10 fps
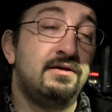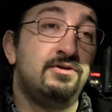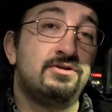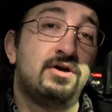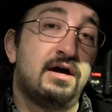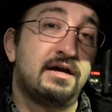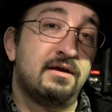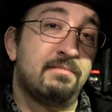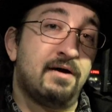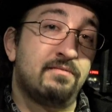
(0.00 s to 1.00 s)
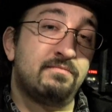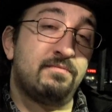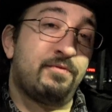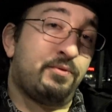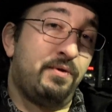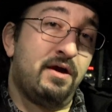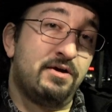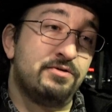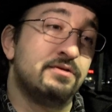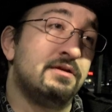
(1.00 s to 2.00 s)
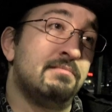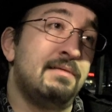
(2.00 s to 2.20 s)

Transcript: you're talking about 300 to